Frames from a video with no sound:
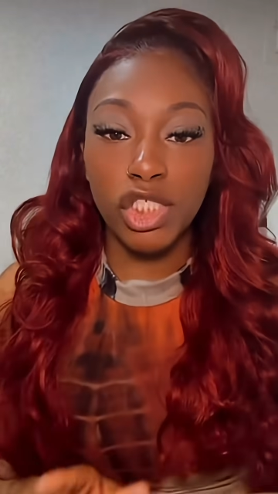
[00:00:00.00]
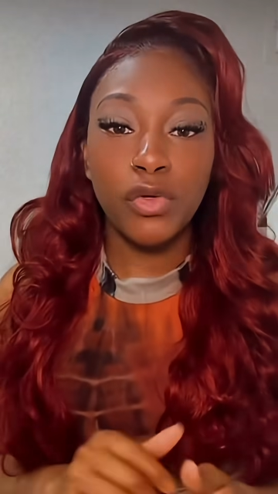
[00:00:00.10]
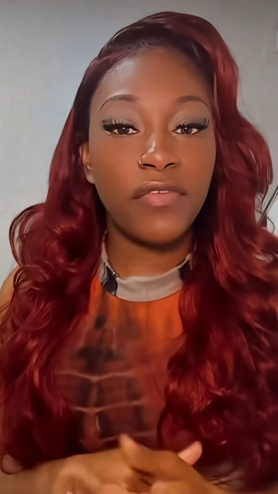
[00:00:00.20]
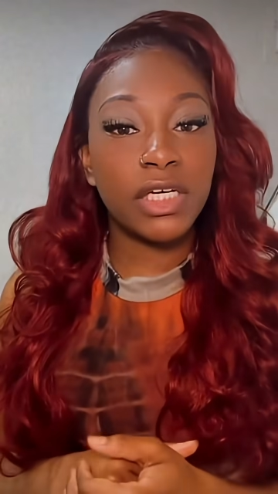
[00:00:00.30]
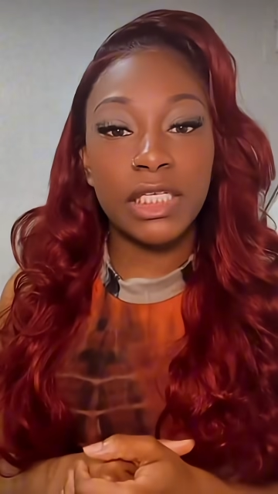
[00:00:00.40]
you have
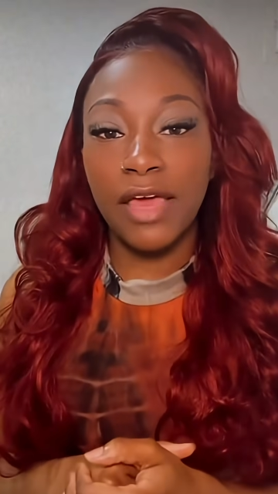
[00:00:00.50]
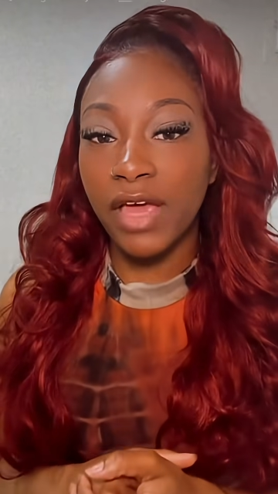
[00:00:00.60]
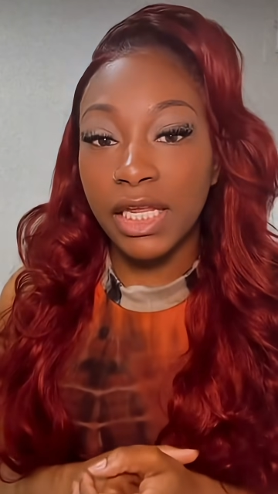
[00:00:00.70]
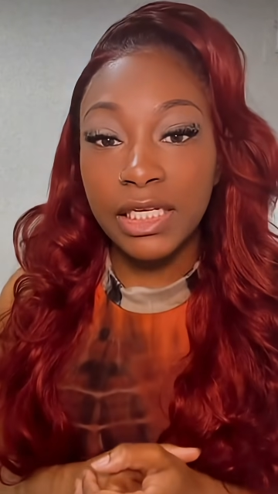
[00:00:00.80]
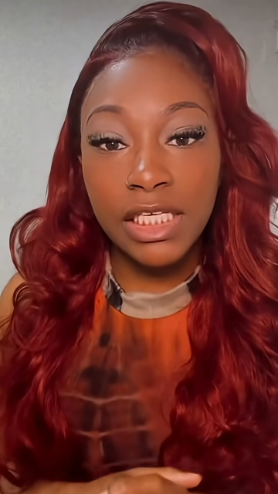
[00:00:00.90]
a good debt
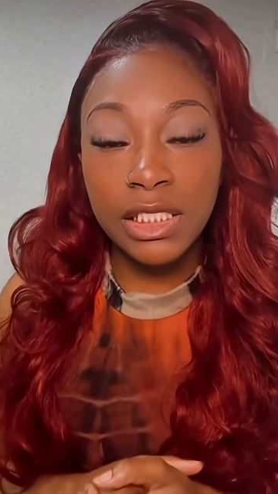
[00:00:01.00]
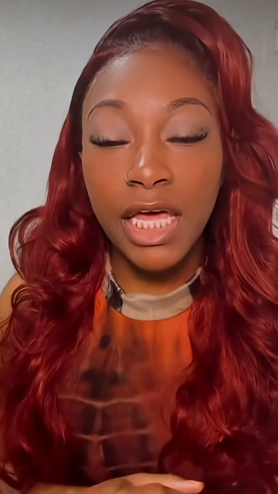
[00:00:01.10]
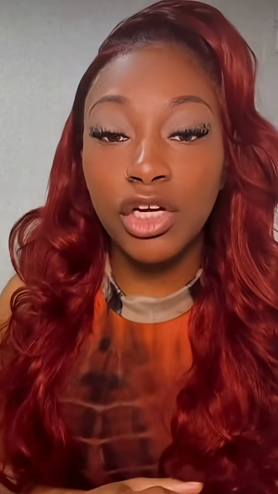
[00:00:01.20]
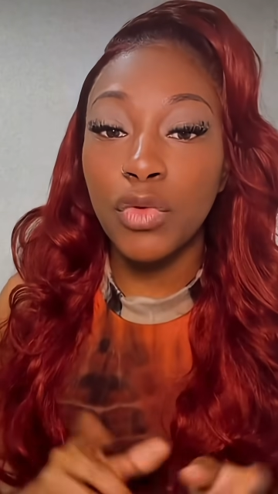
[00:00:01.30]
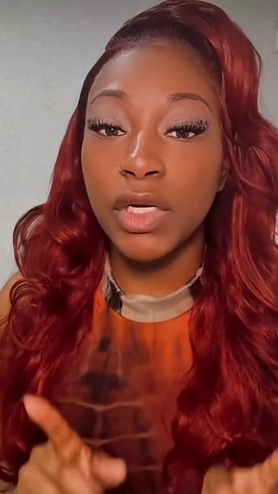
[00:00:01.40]
validation letter,
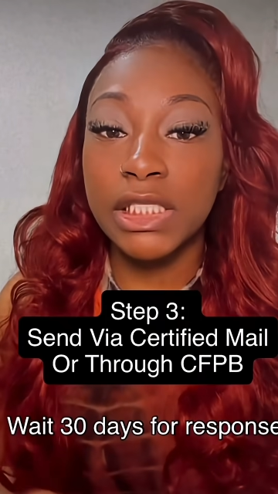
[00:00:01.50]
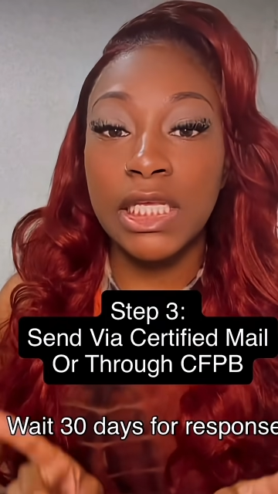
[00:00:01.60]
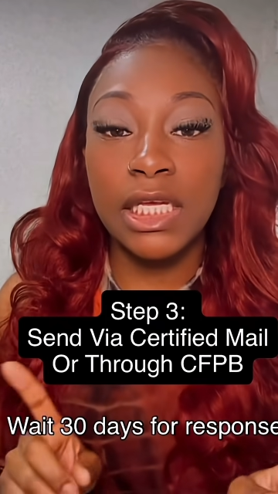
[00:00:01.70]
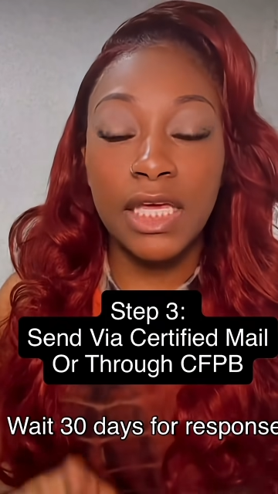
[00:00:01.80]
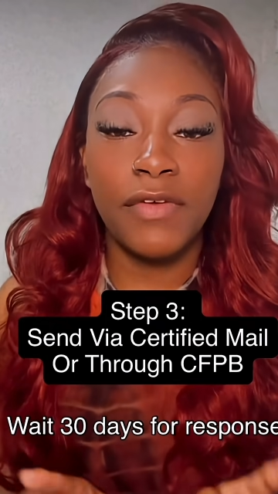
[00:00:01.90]
you want to send
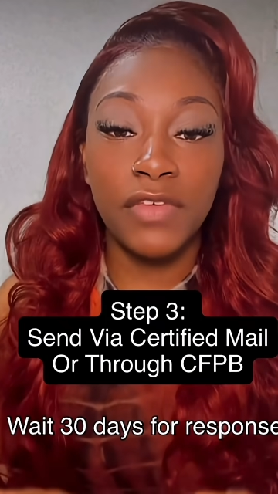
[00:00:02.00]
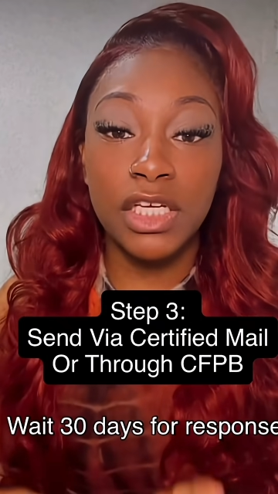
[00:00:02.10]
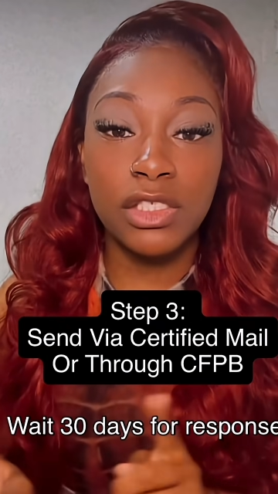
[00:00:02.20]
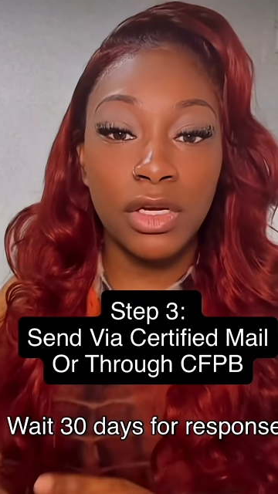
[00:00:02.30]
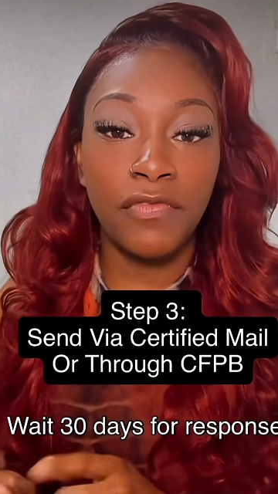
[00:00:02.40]
it either via
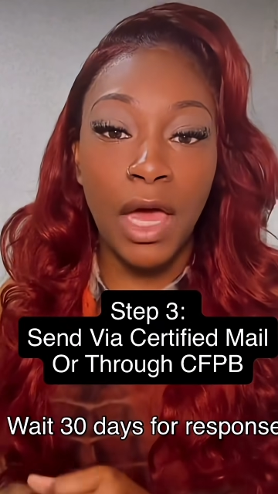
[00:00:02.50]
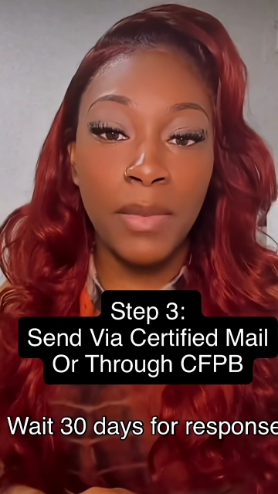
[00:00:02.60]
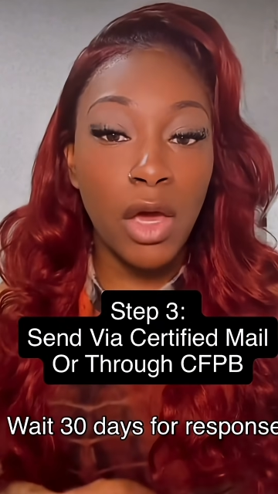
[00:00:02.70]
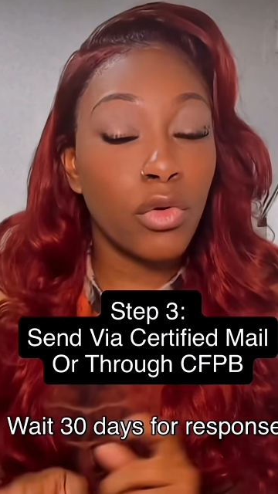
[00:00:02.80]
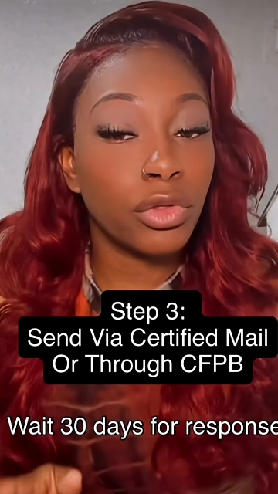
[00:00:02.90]
certified
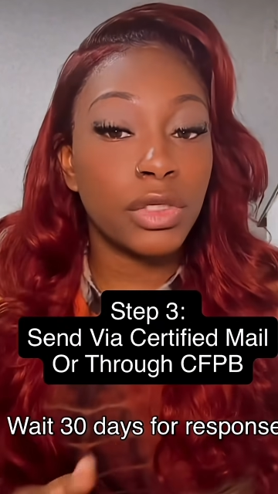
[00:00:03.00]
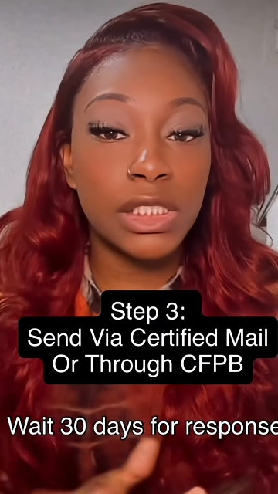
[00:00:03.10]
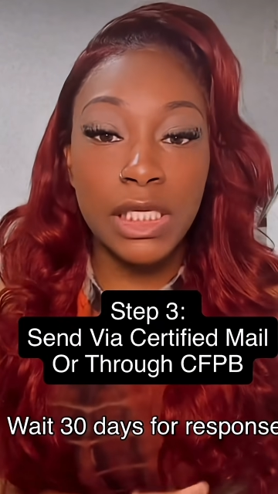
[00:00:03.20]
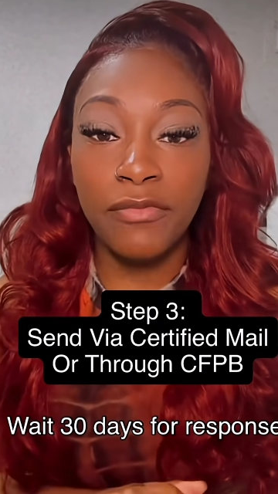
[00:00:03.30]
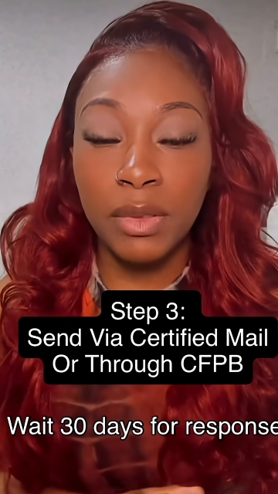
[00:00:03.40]
mail or through the
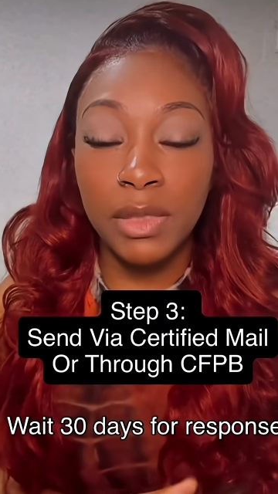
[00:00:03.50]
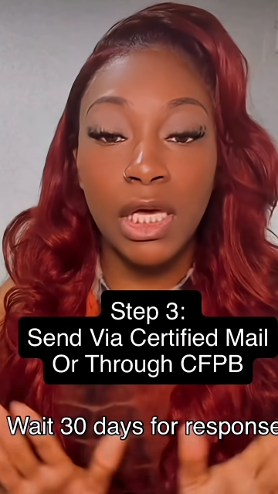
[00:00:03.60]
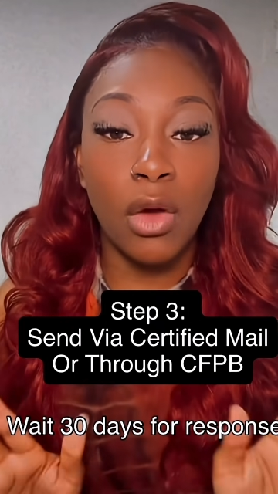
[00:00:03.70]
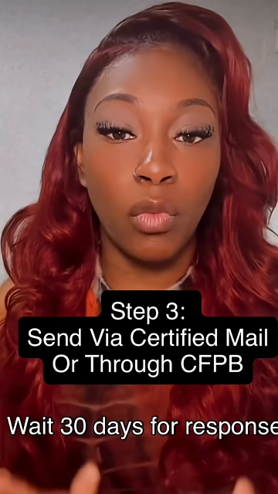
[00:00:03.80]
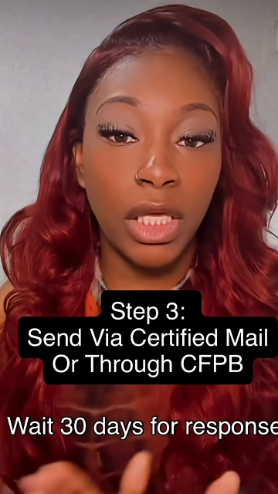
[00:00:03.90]
CFPB
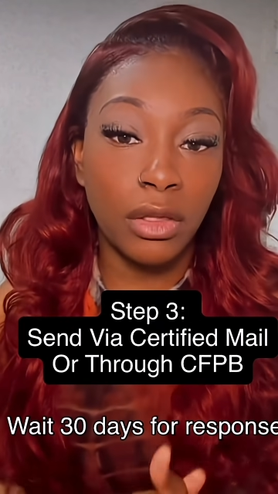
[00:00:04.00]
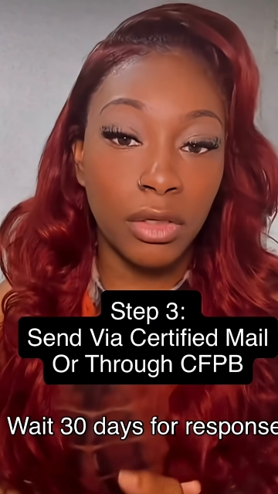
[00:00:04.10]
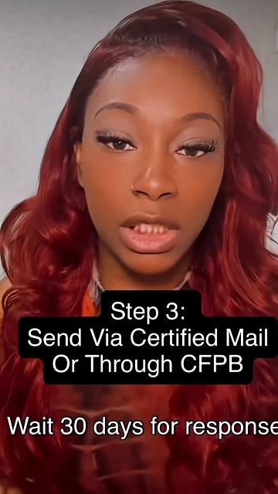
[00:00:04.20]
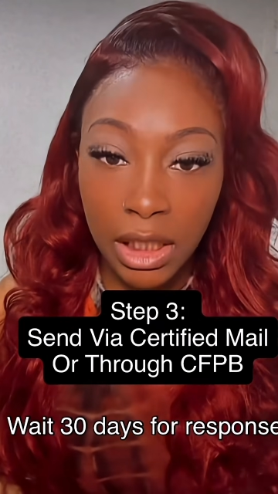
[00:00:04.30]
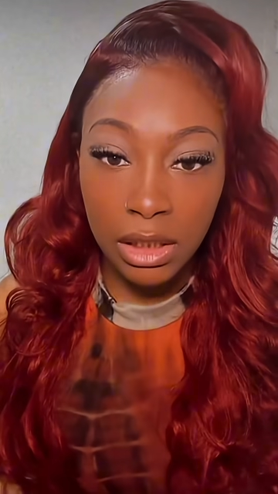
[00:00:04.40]
and wait 30
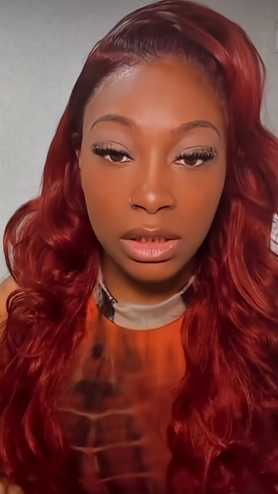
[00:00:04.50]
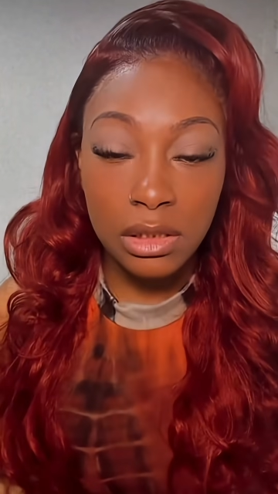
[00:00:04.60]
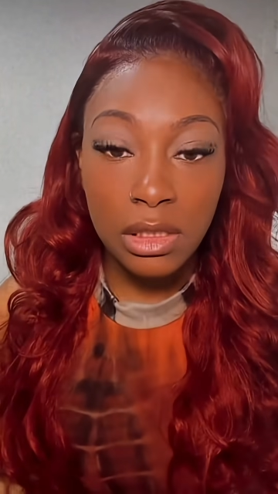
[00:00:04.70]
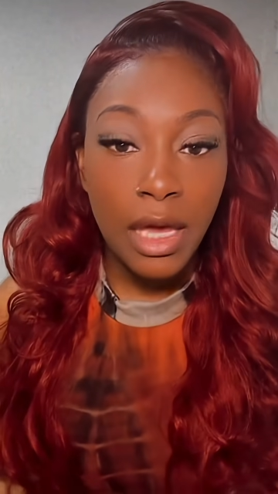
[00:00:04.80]
days.